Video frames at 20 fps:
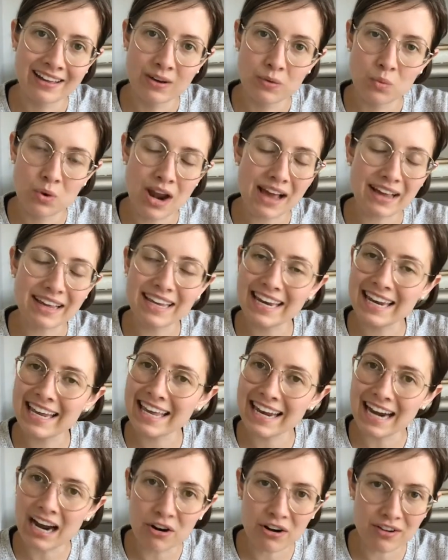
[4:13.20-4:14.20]
we're not getting
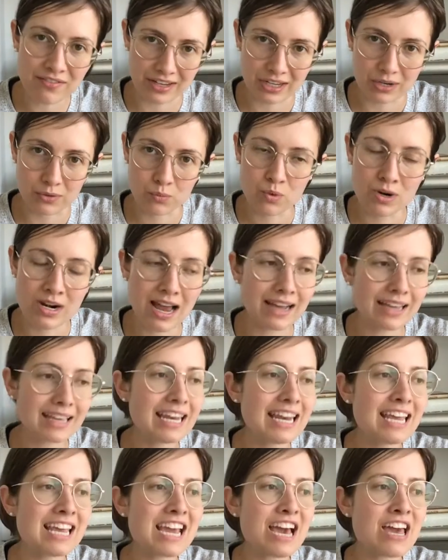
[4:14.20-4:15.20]
it out of it. We're not
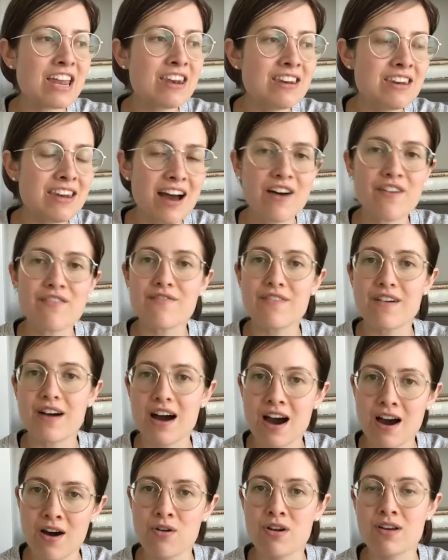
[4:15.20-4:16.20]
getting enough
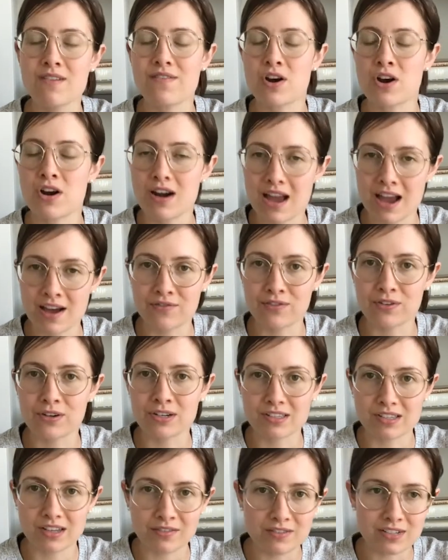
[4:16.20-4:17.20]
out of our
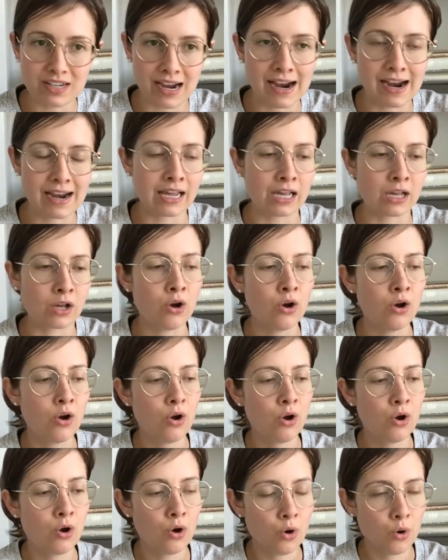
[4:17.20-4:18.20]
efforts of dieting.
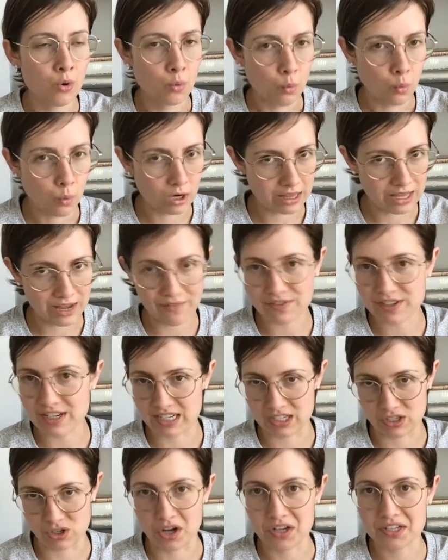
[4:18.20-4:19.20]
We're left
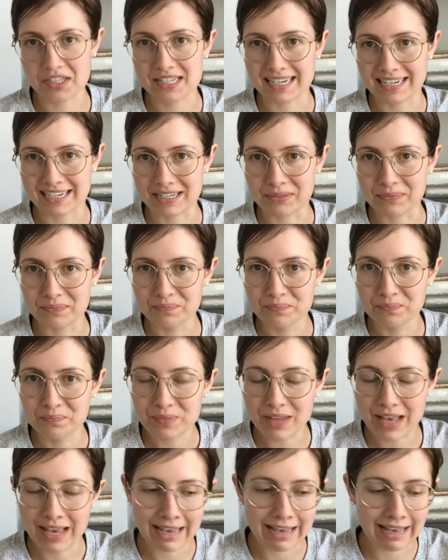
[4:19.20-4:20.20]
exhausted.
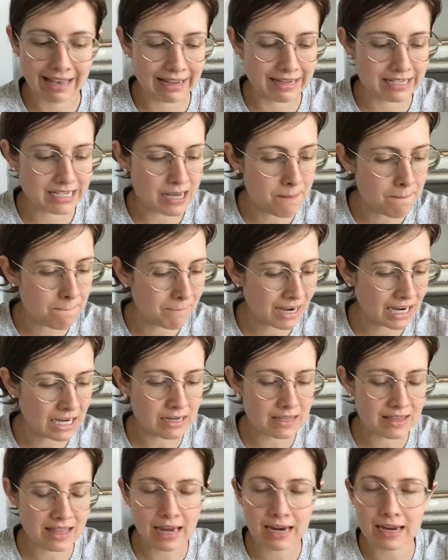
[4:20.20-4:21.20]
And it
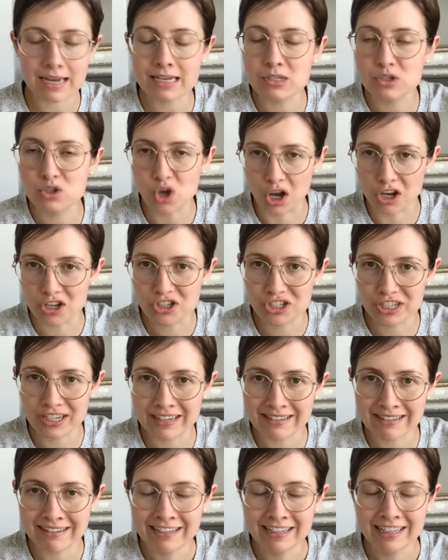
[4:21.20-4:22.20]
might that exhaustion
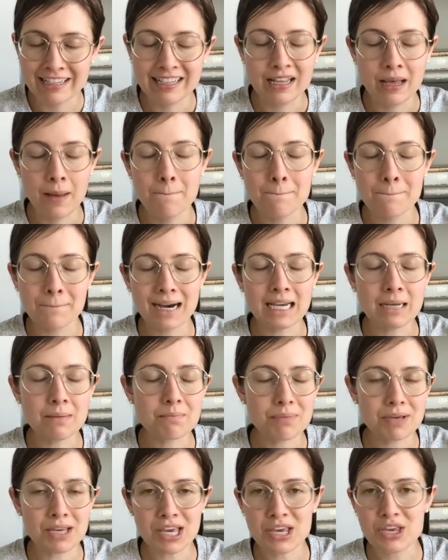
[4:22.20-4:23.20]
might
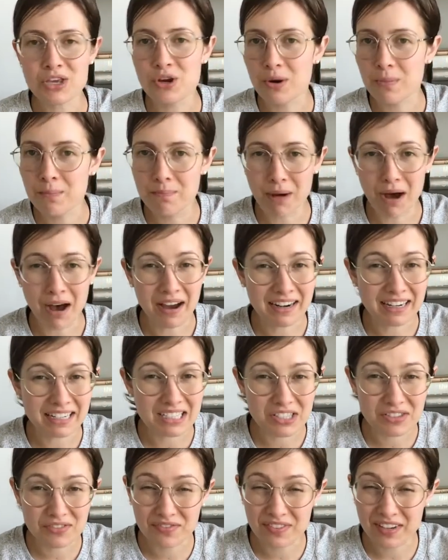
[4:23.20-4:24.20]
be your
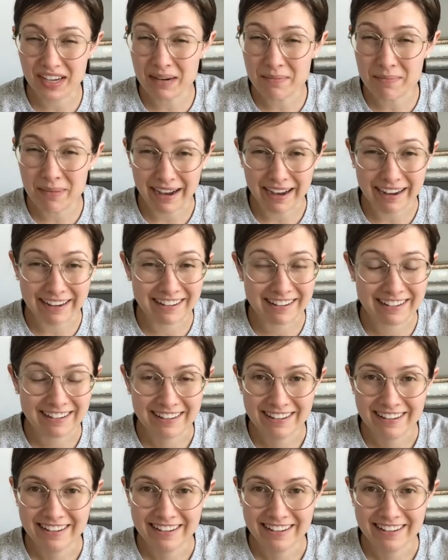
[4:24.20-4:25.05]
body's feedback.